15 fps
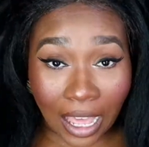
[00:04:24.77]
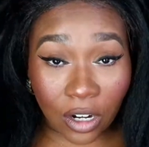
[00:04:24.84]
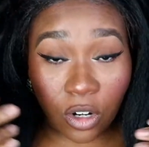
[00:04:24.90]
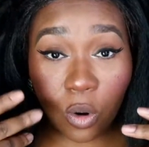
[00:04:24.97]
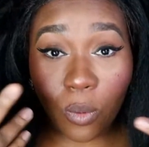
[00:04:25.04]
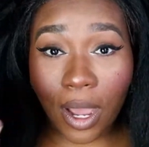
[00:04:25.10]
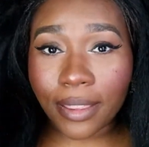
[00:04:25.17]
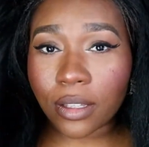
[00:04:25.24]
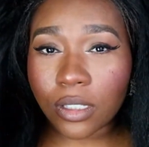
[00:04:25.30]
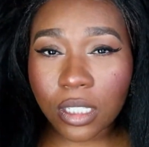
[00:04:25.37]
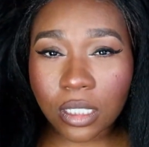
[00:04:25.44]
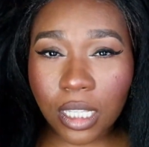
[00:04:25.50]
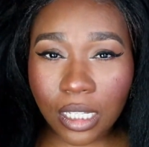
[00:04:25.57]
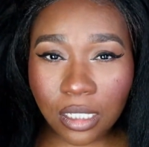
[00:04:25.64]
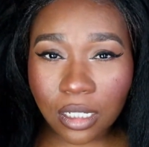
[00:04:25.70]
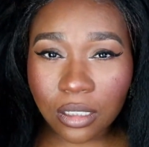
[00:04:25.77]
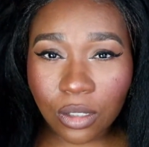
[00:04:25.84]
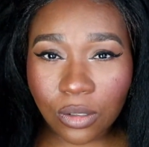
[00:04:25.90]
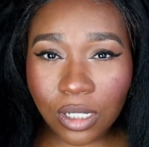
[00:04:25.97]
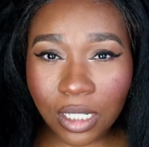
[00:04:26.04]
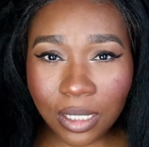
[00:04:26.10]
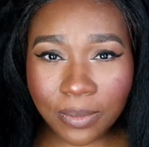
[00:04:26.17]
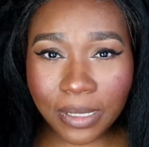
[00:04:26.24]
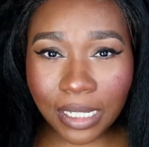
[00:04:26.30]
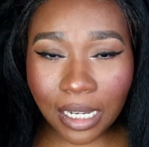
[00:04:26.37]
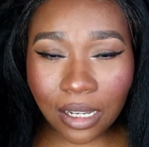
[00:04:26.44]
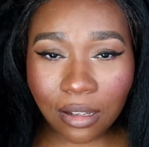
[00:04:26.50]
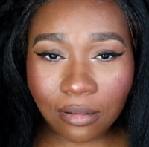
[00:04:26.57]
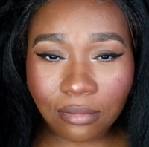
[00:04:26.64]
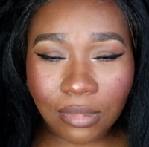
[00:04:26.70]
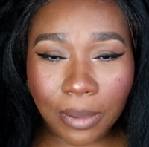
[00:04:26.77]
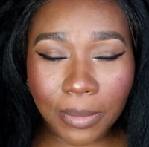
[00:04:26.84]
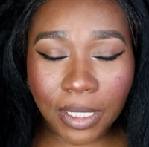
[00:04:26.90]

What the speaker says: I don't know why they took those clips down.